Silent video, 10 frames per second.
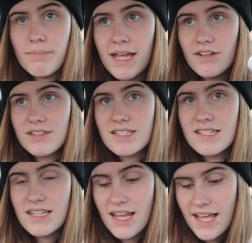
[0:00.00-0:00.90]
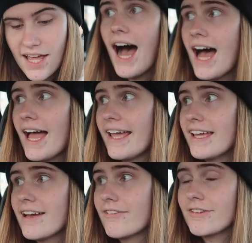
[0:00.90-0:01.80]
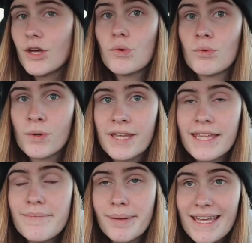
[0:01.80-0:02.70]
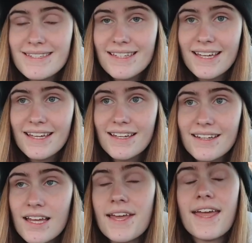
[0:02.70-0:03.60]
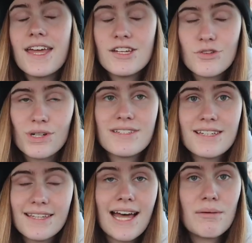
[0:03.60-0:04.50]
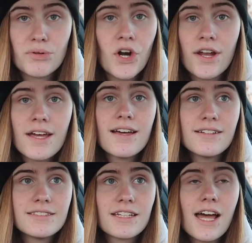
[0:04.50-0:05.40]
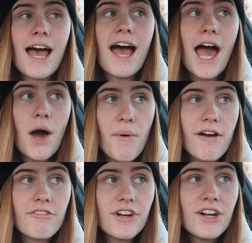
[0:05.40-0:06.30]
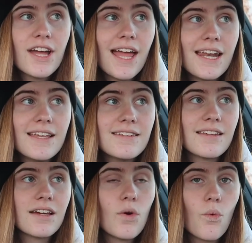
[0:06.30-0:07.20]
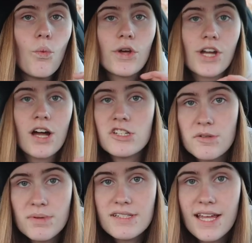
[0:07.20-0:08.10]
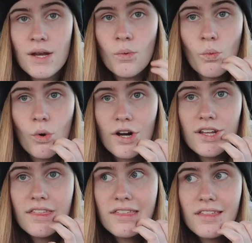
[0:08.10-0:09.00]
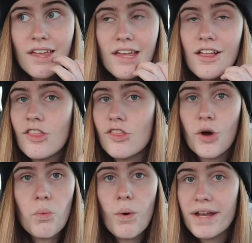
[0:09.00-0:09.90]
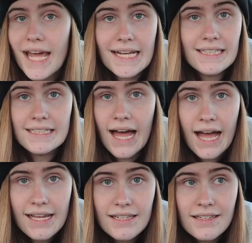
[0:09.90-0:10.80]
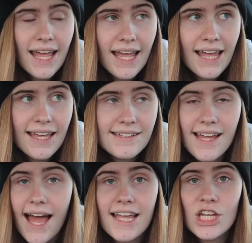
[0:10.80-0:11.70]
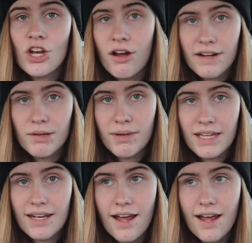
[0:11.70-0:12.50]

the bagel seasoning. I feel really basic endorsing that product. However, it is 100% worth the 199 and I cannot recommend it